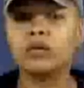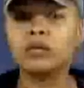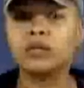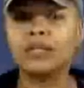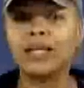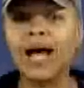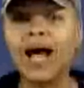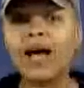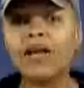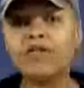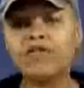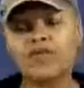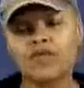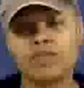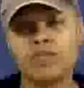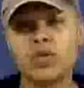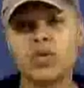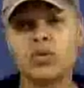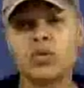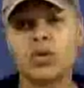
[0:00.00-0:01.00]
not
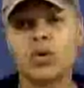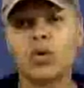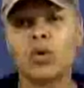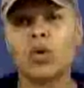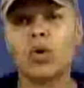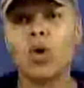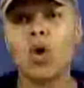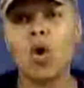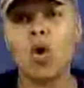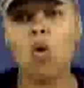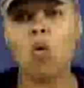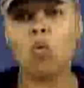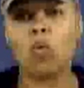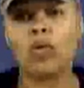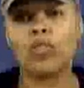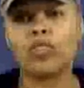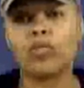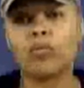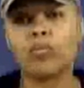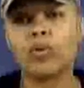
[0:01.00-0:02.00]
familiar
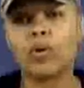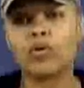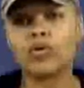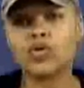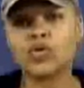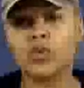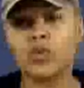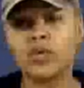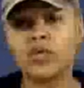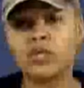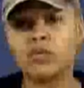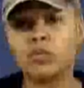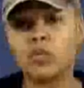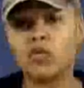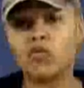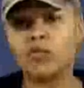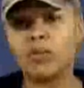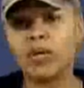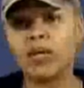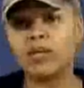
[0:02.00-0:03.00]
with the pro-choice
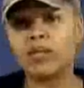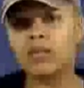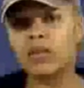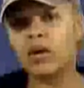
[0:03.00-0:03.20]
movement,